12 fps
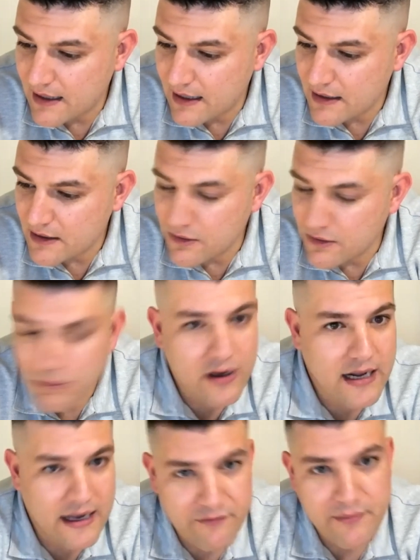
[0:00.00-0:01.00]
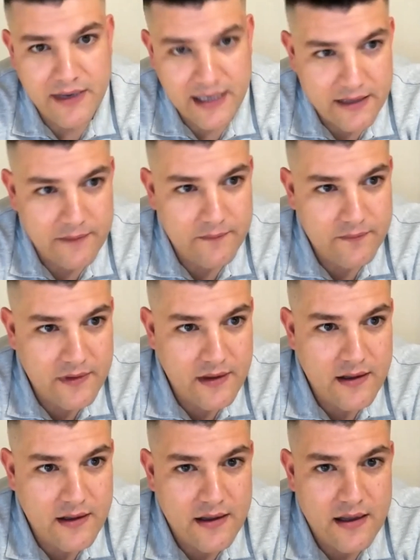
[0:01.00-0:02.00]
you want to have money.
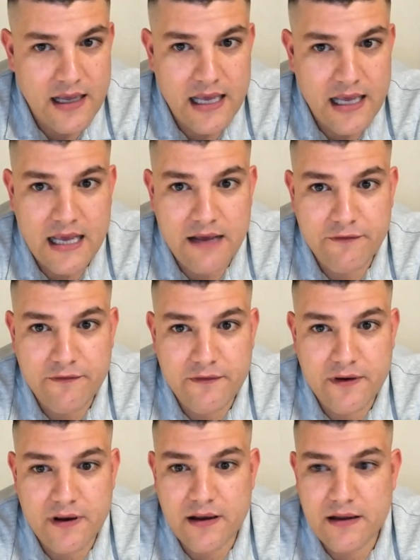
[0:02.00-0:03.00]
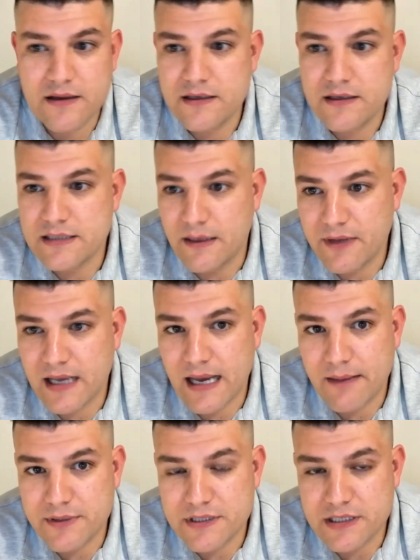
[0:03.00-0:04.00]
If something
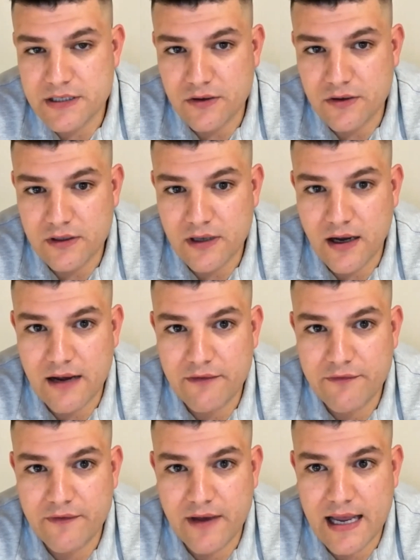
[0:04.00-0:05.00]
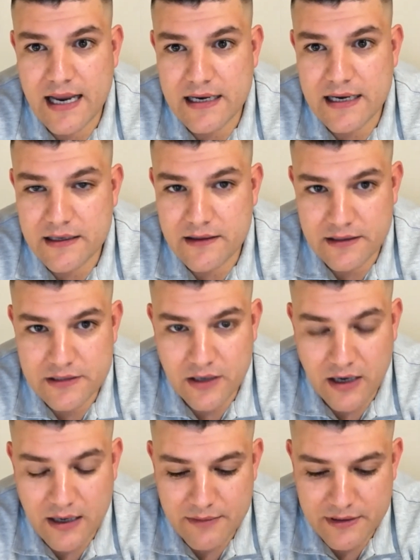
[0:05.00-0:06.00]
happens in your life and the
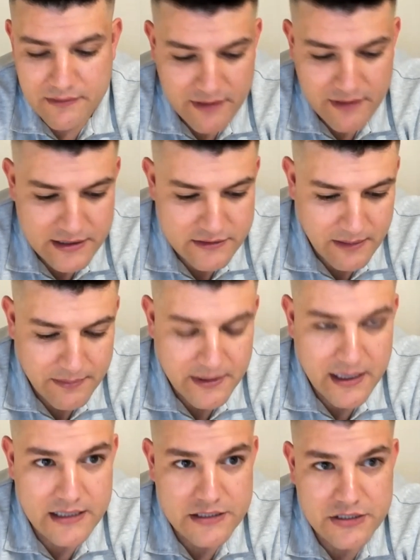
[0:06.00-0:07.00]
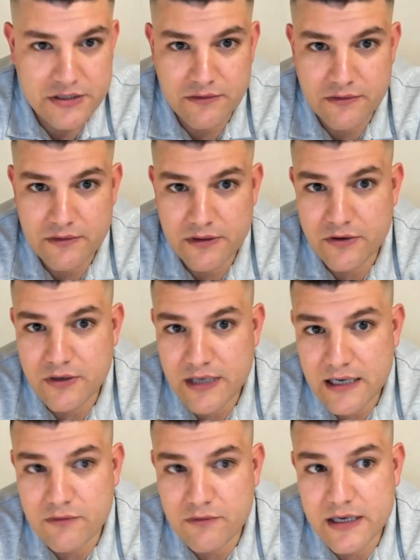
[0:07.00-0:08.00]
time and things are up against you, you
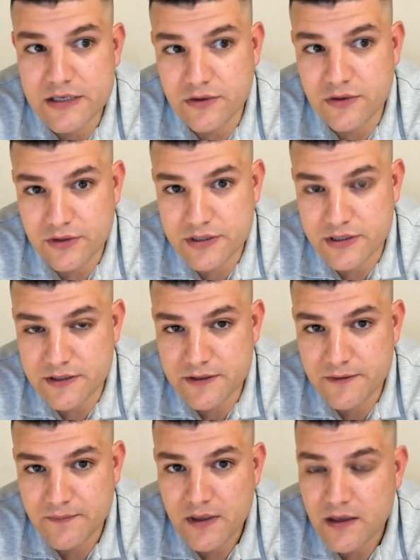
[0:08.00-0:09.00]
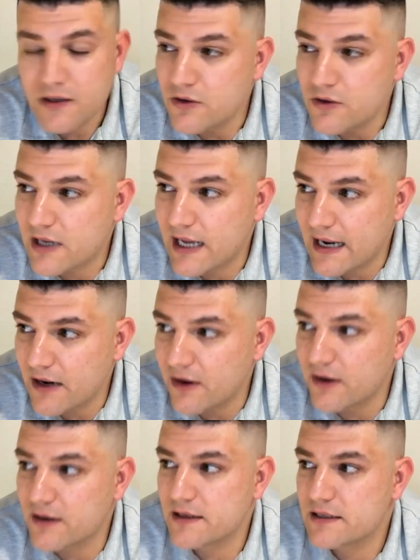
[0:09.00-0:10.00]
need resources. You
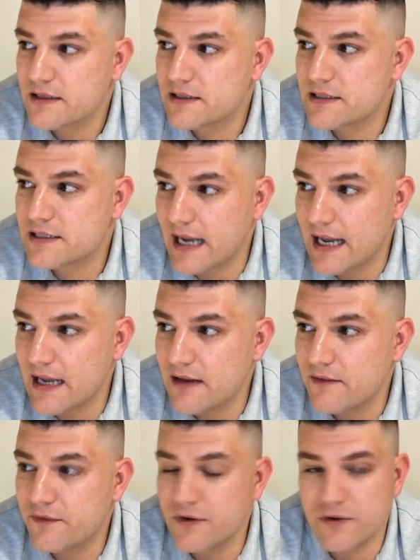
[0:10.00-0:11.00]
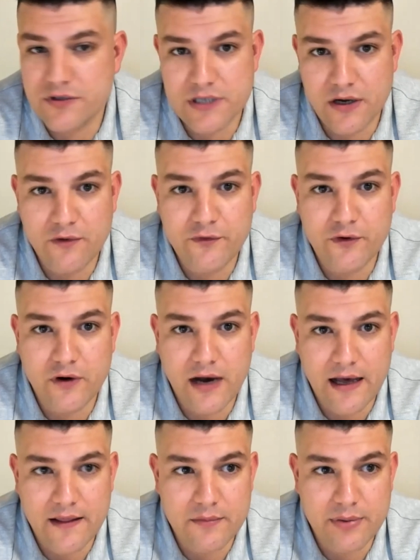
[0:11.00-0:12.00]
cannot save yourself or
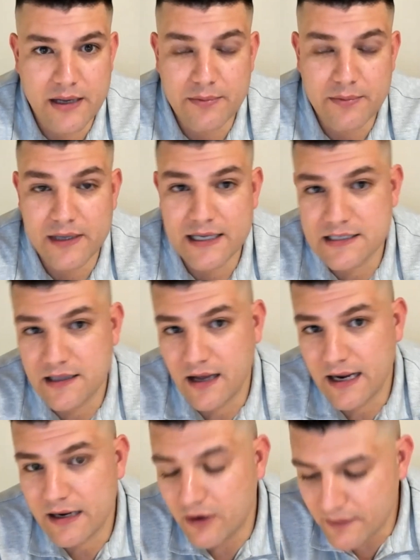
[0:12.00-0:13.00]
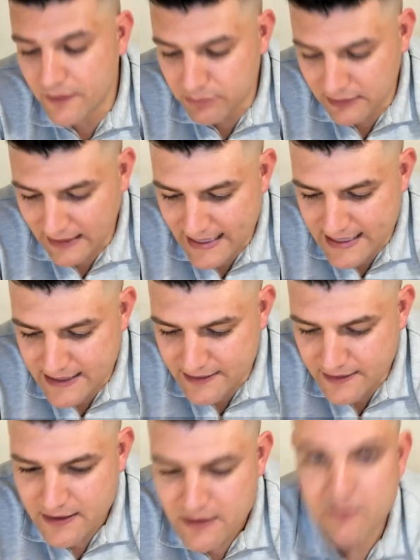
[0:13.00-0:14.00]
other people. It's like on the plane
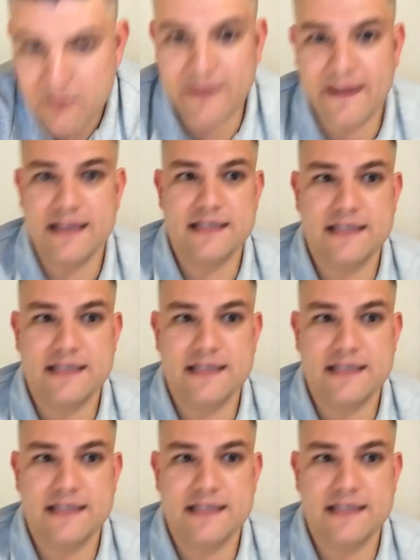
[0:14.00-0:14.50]
when they